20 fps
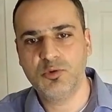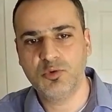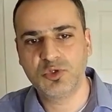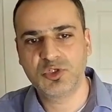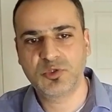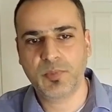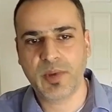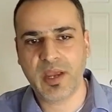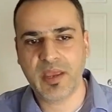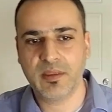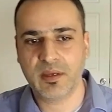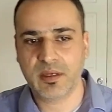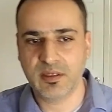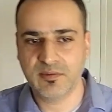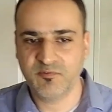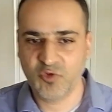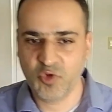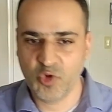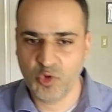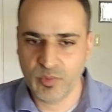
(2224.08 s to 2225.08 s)
used by the
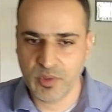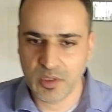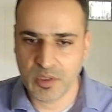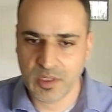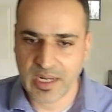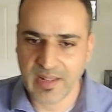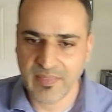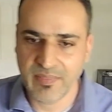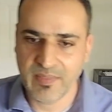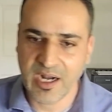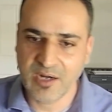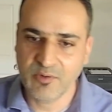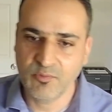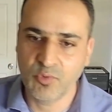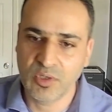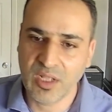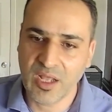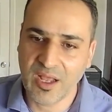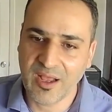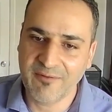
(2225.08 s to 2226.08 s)
consumer, and that
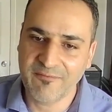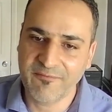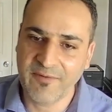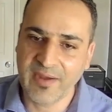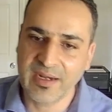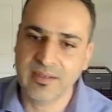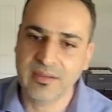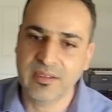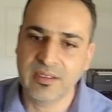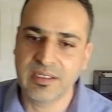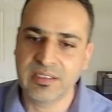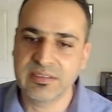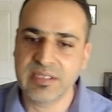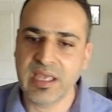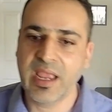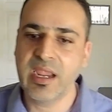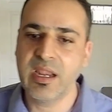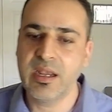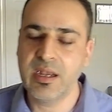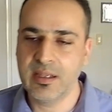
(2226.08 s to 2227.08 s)
would affect the
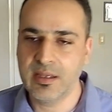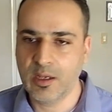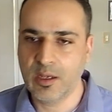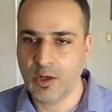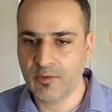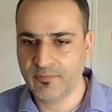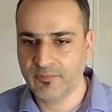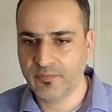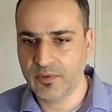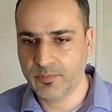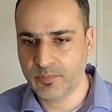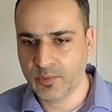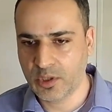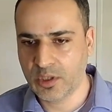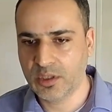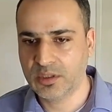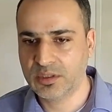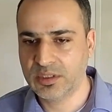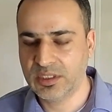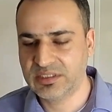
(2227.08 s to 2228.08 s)
design of the
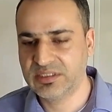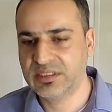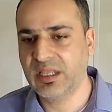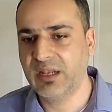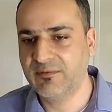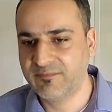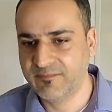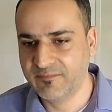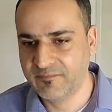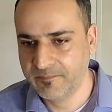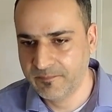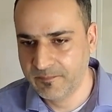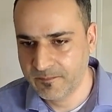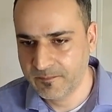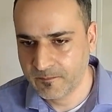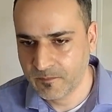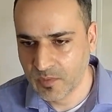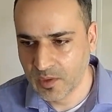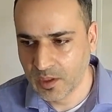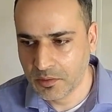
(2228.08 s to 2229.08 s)
product itself,
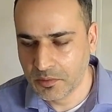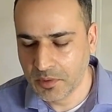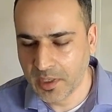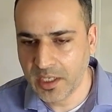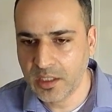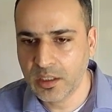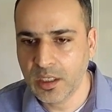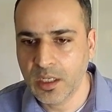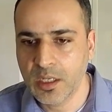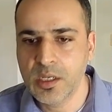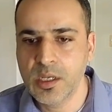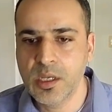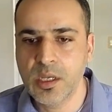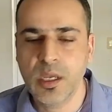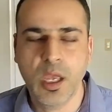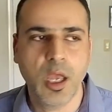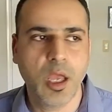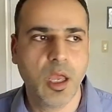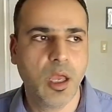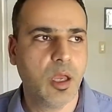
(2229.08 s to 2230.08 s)
right?
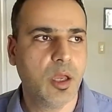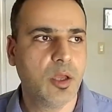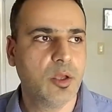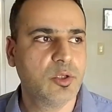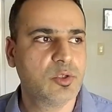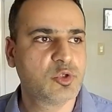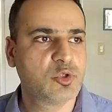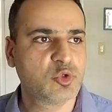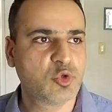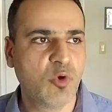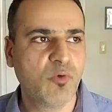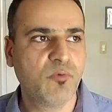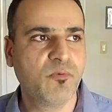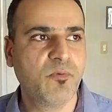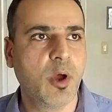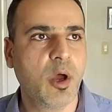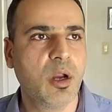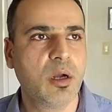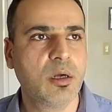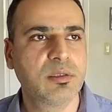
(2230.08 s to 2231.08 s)
So
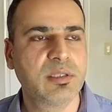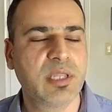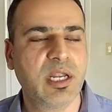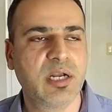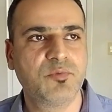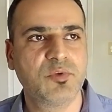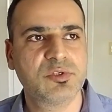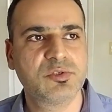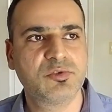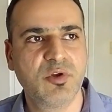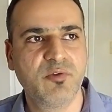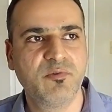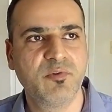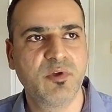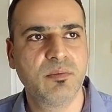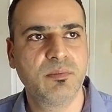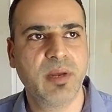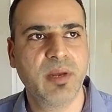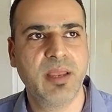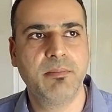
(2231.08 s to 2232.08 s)
far, that was
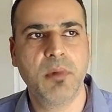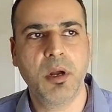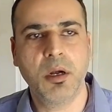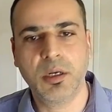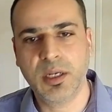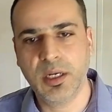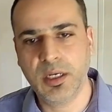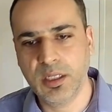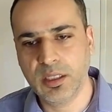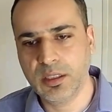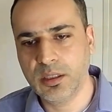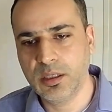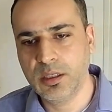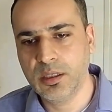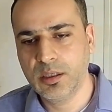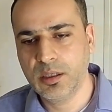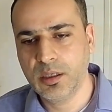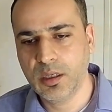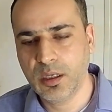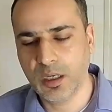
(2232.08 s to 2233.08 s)
driven by marketing
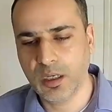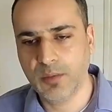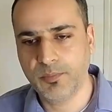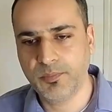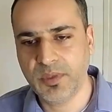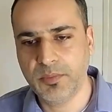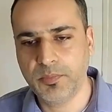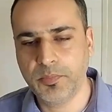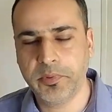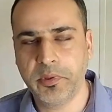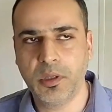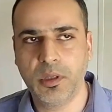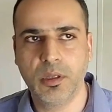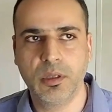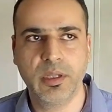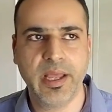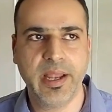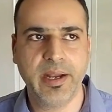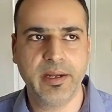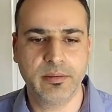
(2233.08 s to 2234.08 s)

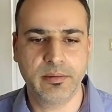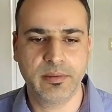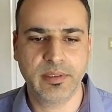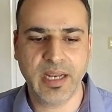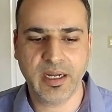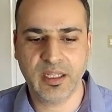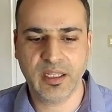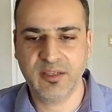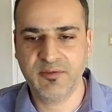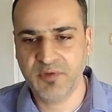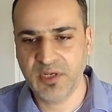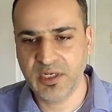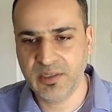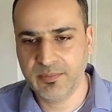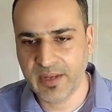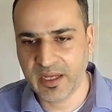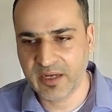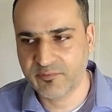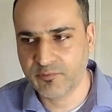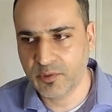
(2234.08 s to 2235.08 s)
people and getting
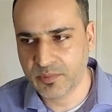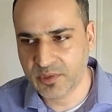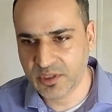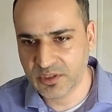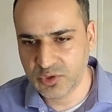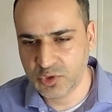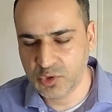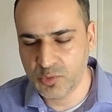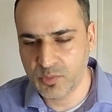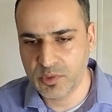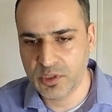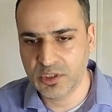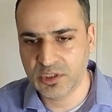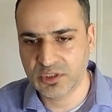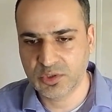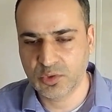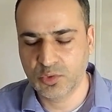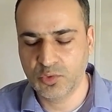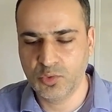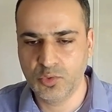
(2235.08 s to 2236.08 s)
feedback from consumers
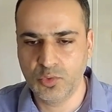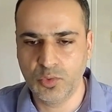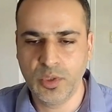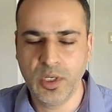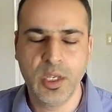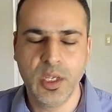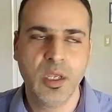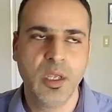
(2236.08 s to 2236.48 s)
through